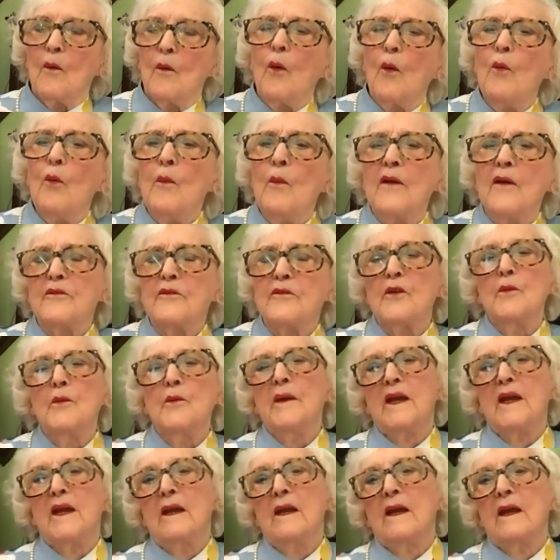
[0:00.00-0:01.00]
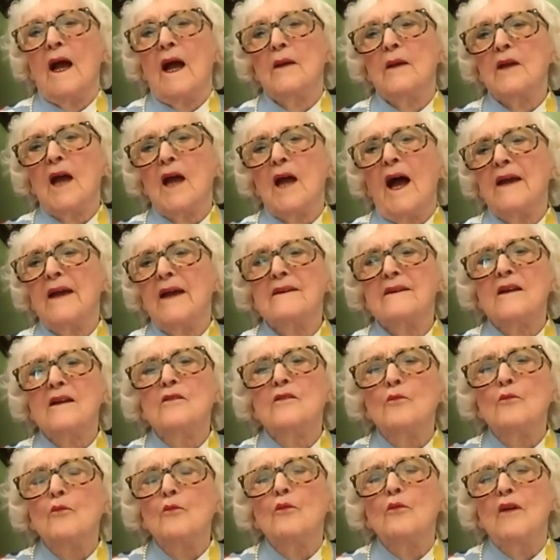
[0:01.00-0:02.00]
almost from the beginning. I
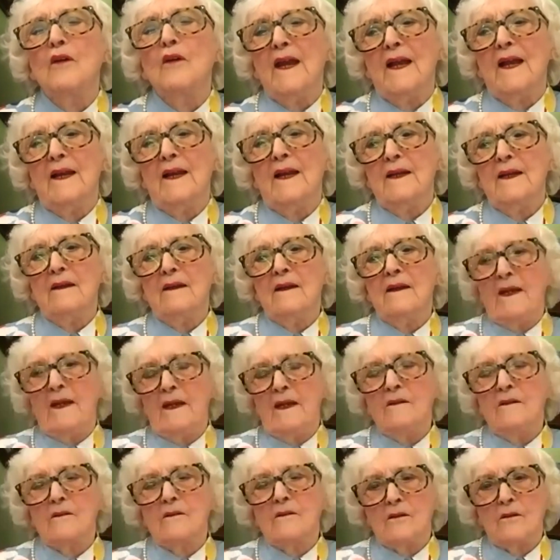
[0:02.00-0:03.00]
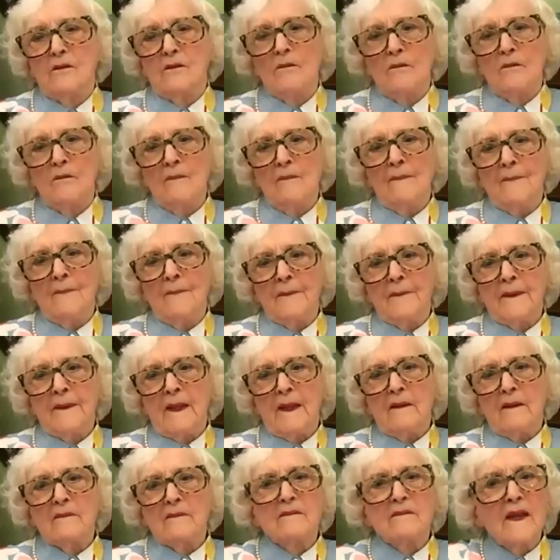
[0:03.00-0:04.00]
didn't really need to
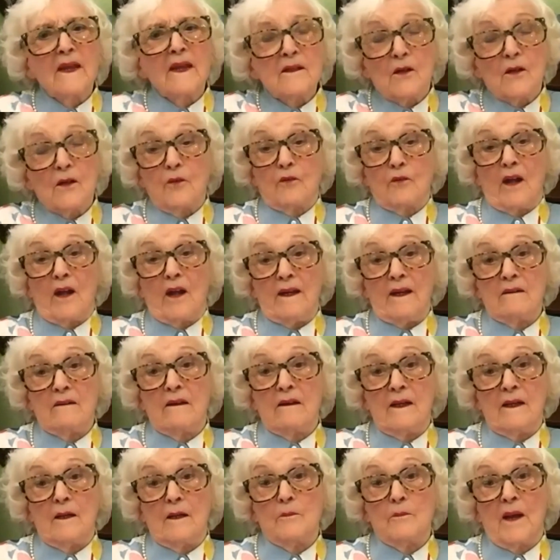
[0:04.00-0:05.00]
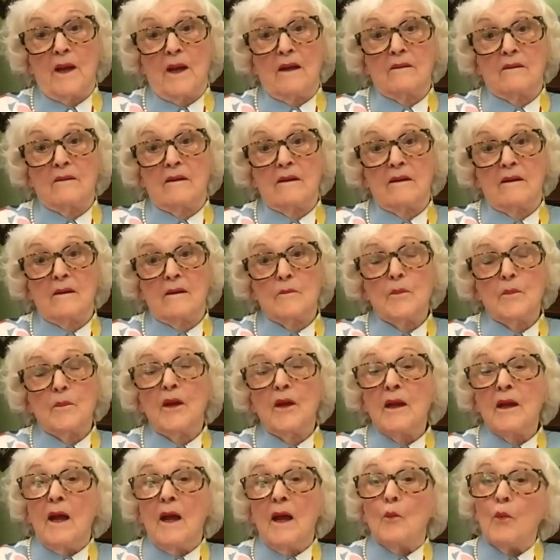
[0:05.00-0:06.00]
think a great deal about it.
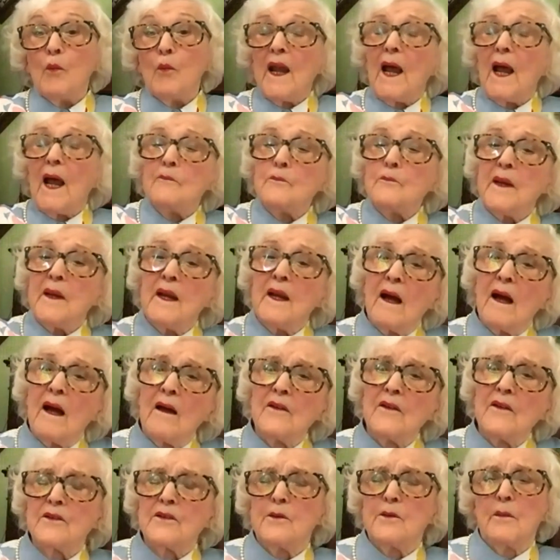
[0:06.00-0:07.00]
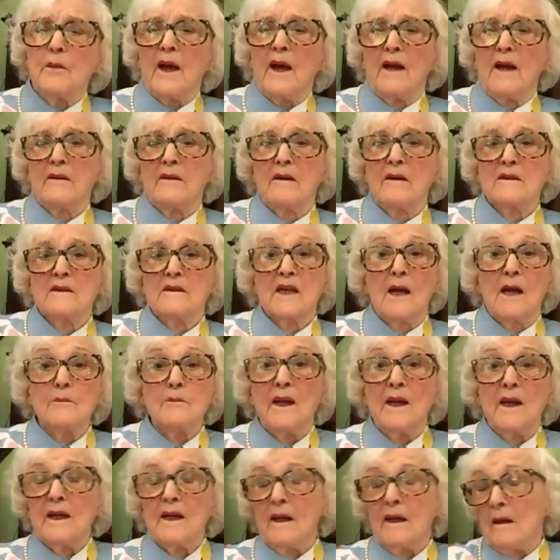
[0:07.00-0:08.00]
But when I've been asked about it, as
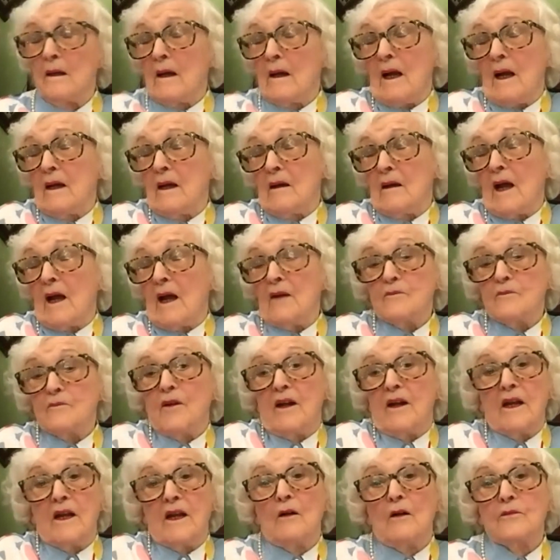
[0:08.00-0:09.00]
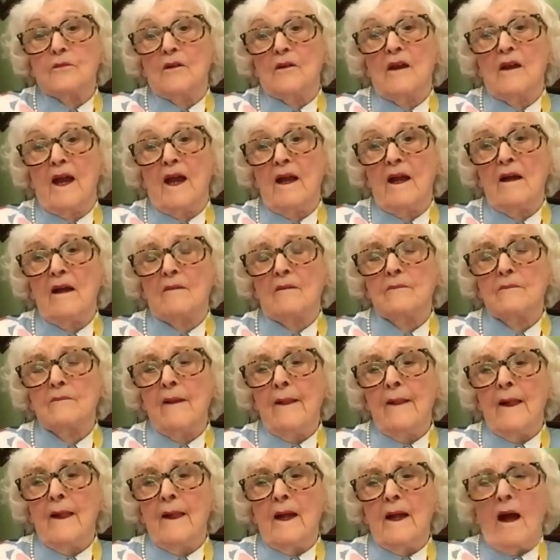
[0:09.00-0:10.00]
I very often have,
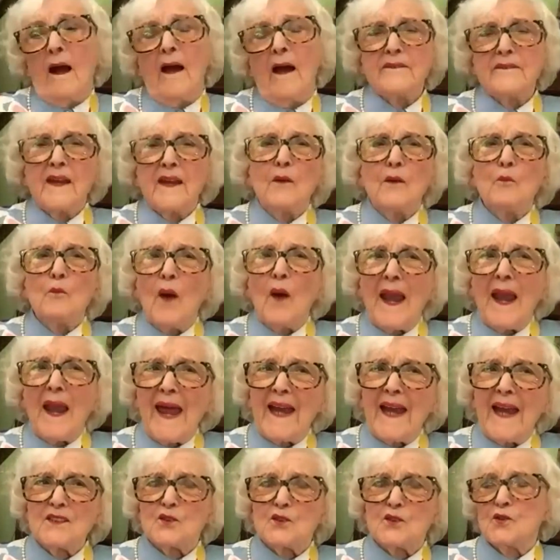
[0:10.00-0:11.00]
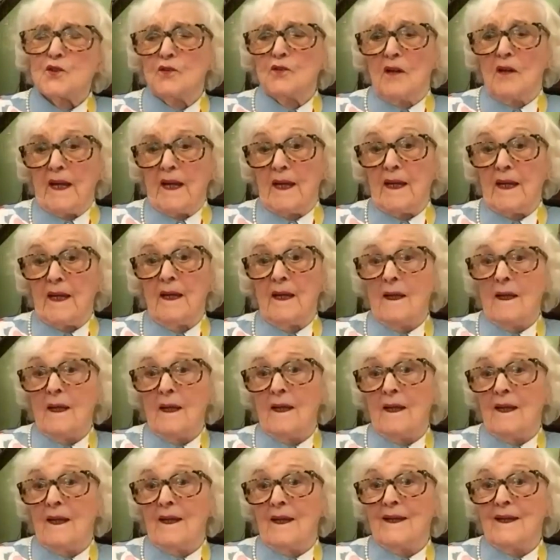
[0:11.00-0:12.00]
I think, well, actually,
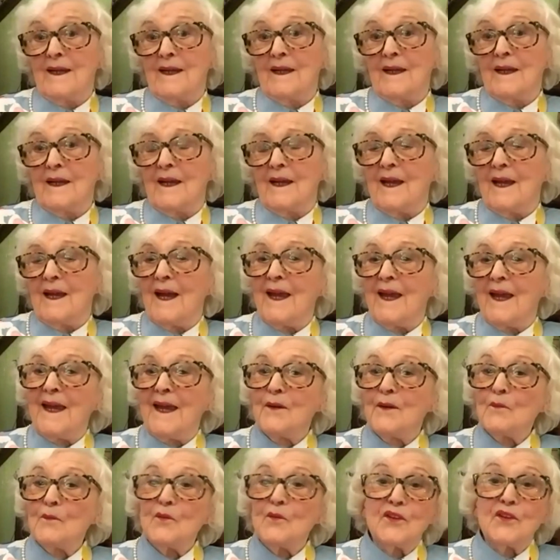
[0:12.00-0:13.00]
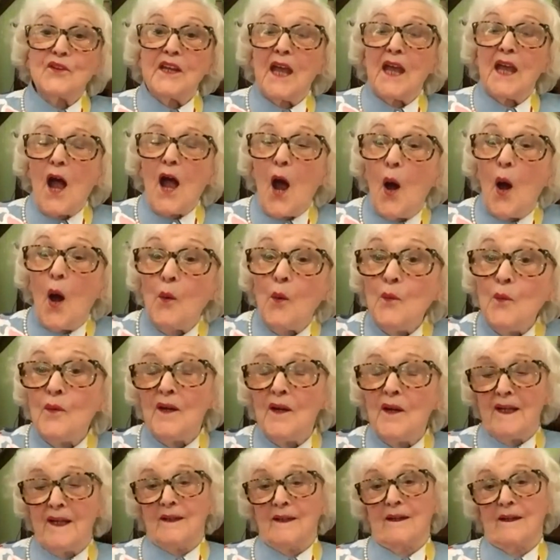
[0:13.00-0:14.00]
it was the
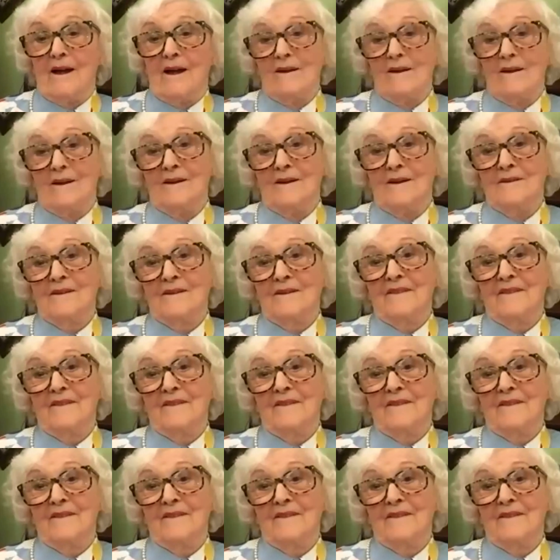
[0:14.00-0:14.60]
only colour